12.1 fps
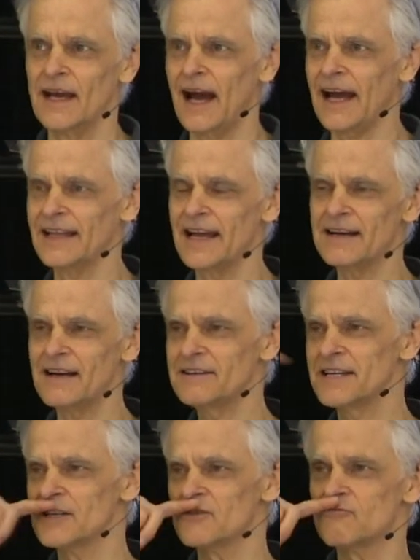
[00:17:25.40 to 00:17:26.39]
And then
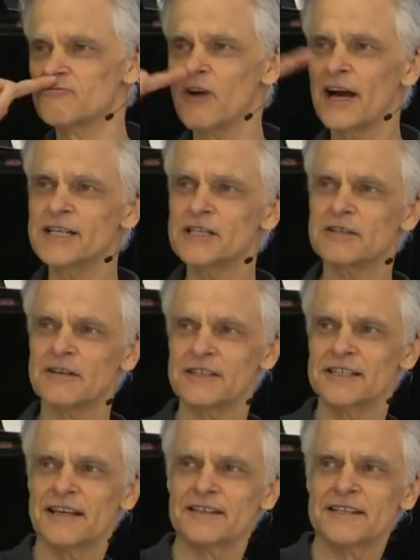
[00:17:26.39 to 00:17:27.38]
noticed right
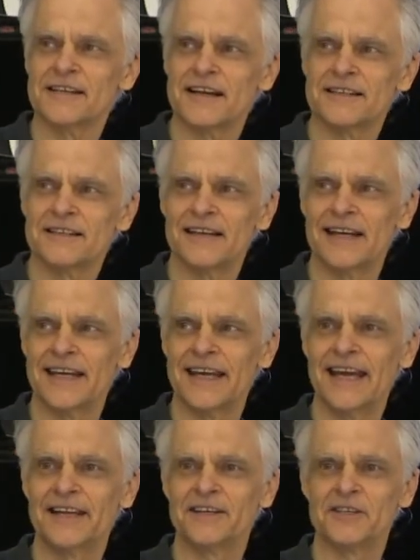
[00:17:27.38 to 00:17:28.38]
across the other side of the lake
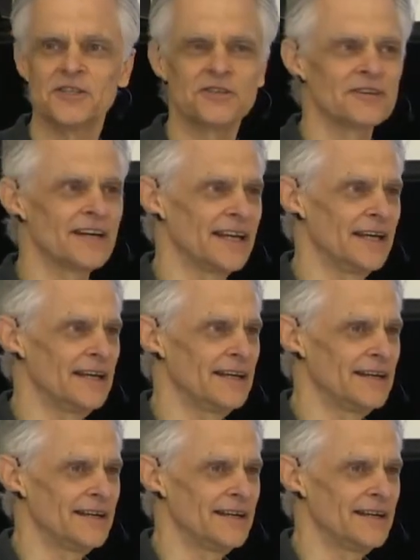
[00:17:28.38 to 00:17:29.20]
in a tree